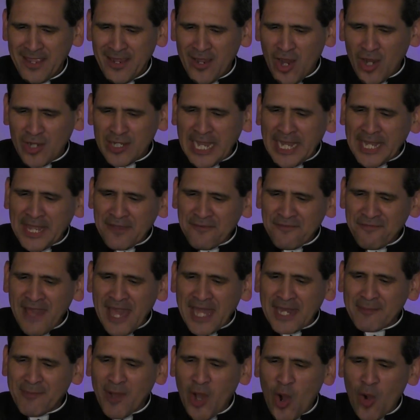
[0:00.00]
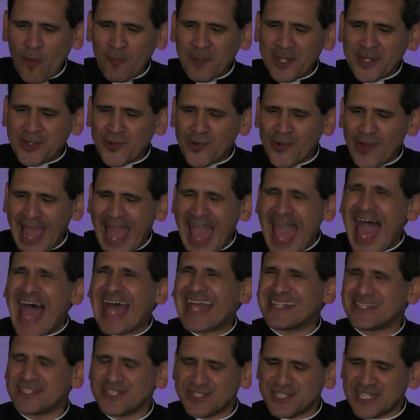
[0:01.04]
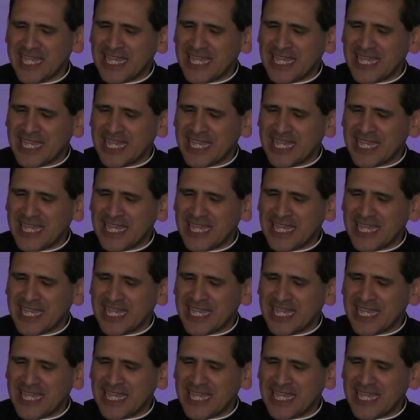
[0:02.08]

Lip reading: Our Lady of Fatima opened her hands